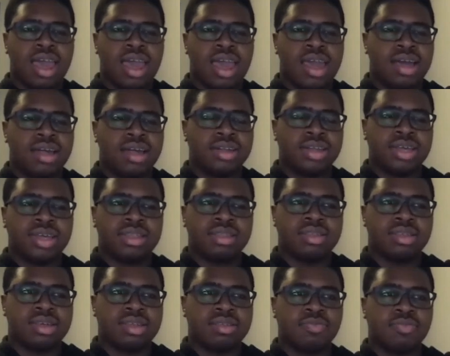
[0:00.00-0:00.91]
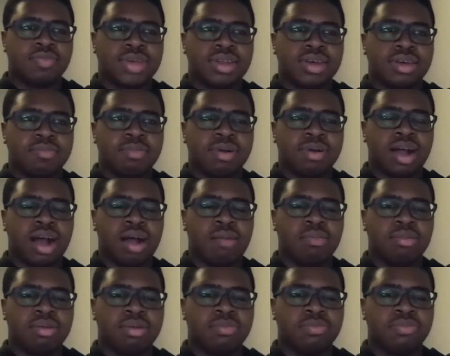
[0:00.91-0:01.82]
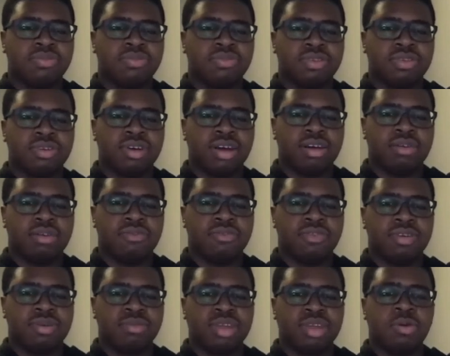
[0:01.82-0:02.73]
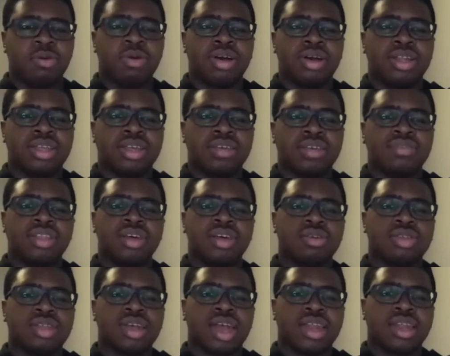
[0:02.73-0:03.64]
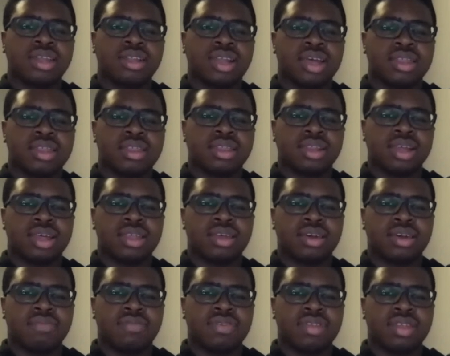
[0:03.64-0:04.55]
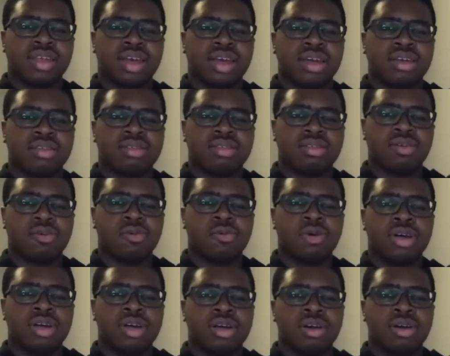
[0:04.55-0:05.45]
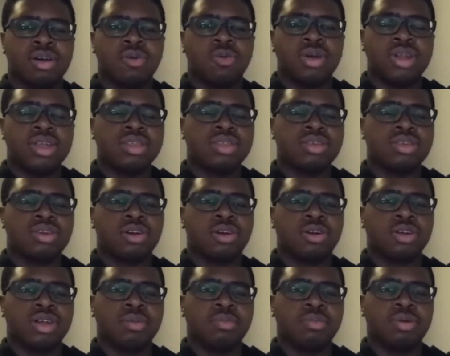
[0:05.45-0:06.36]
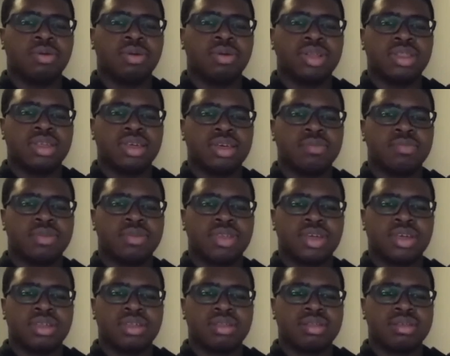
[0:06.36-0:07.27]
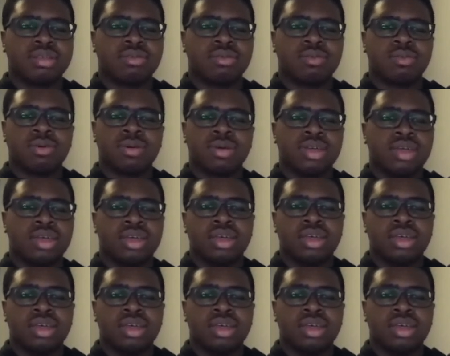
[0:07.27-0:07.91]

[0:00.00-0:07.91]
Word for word: and it's just been a problem from day one, even though it's getting less and less emphasized. So what is your number one tip just to